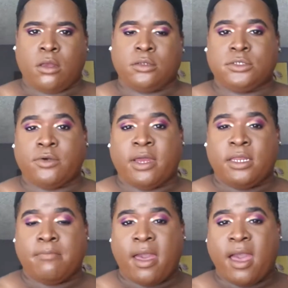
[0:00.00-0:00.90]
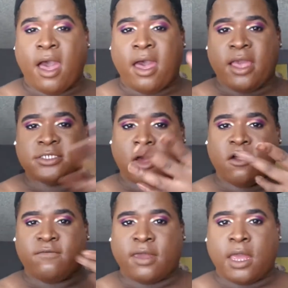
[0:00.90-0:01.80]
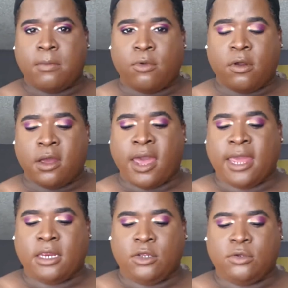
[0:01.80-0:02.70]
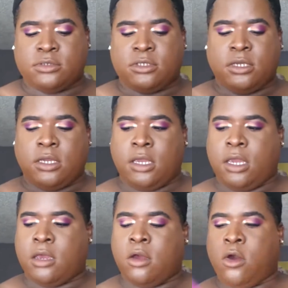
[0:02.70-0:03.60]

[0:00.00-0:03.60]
So I did my eyes off camera. I used the